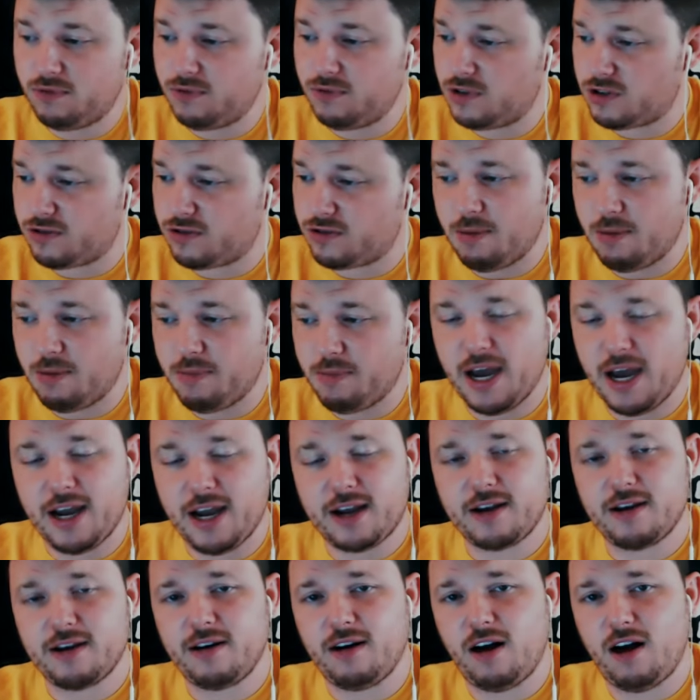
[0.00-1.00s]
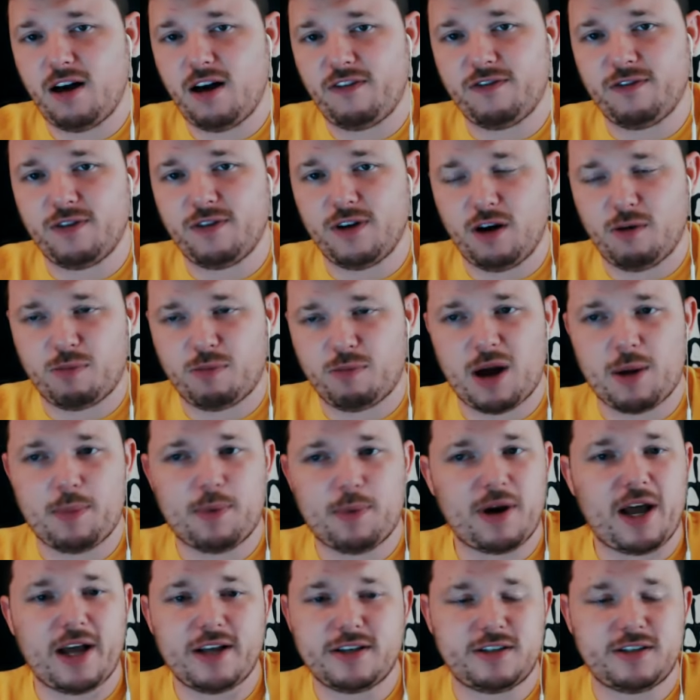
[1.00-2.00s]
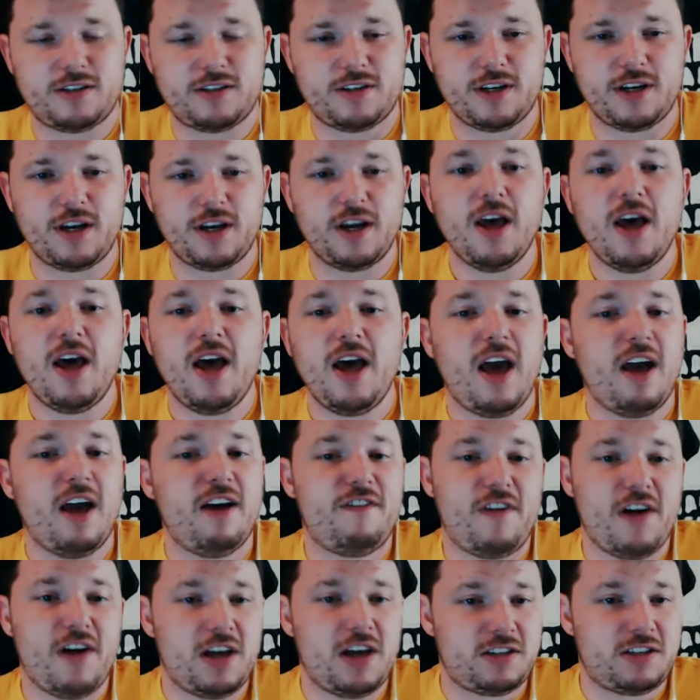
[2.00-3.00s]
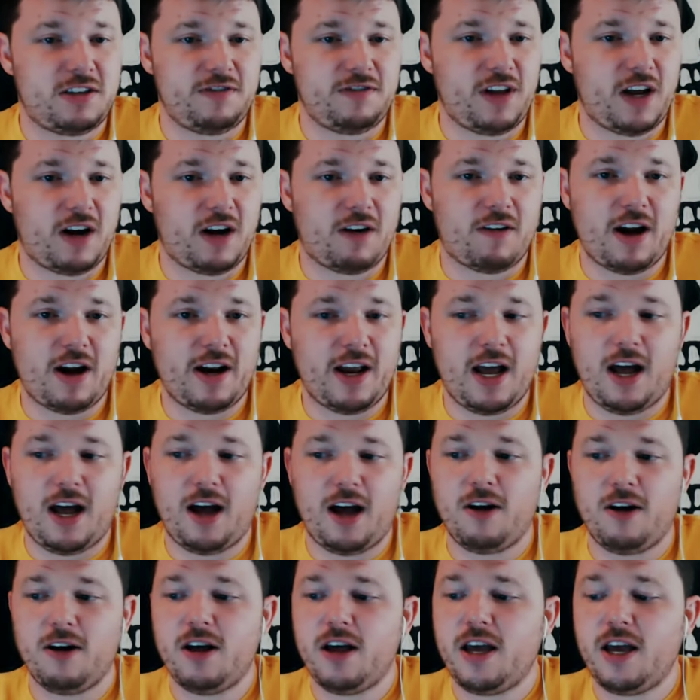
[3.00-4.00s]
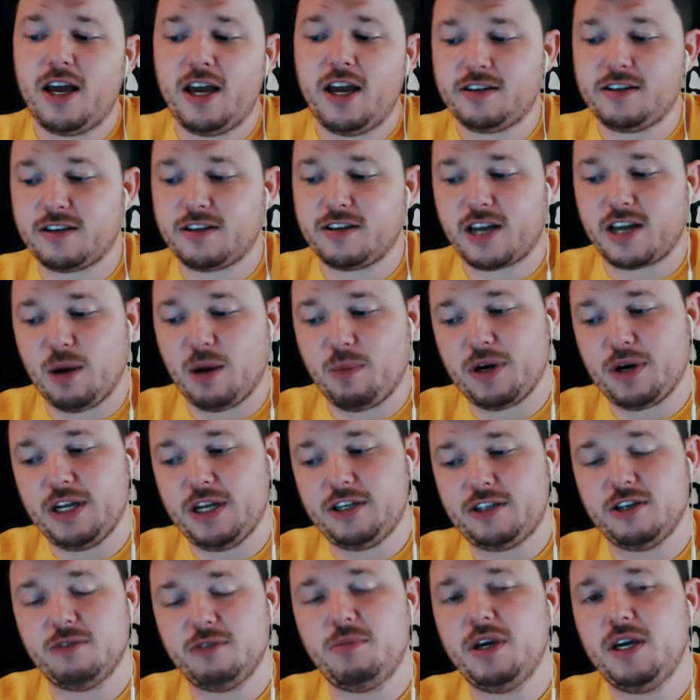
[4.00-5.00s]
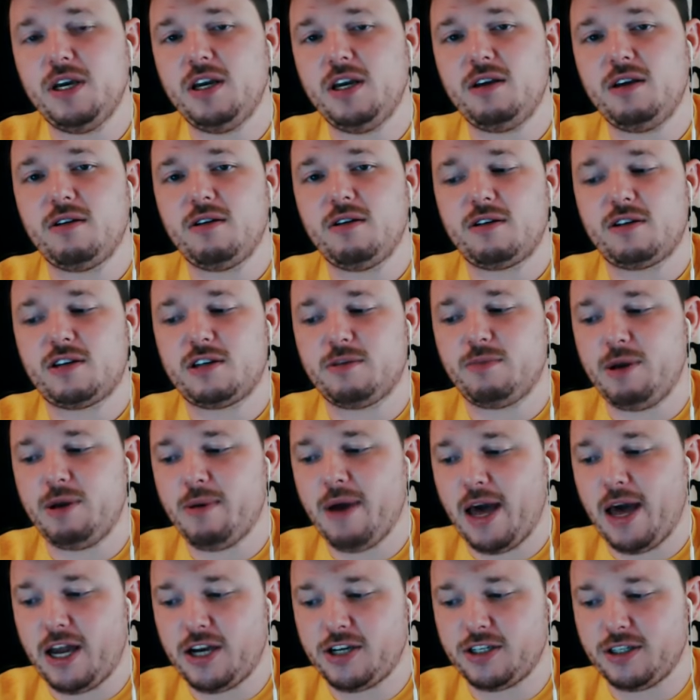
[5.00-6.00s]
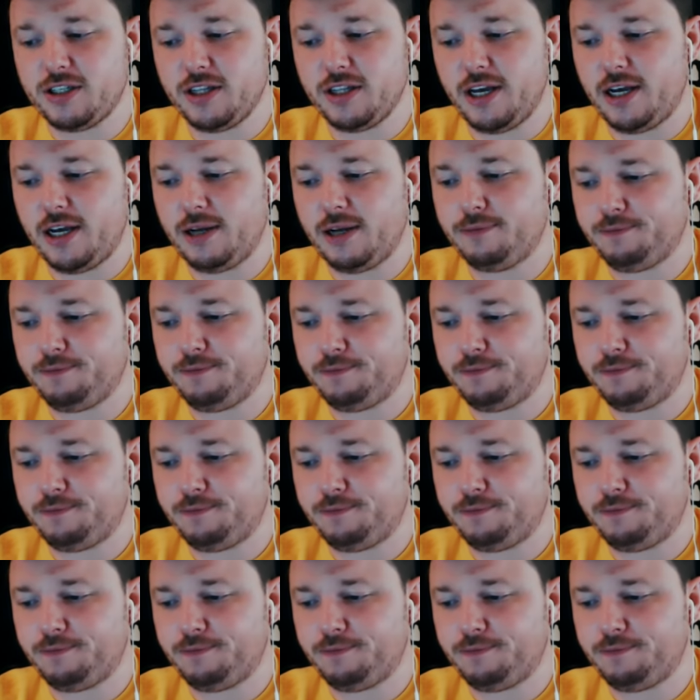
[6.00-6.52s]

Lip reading: straight bank off of proper licensing, and Fantasy Flight right now is the company to be managing that.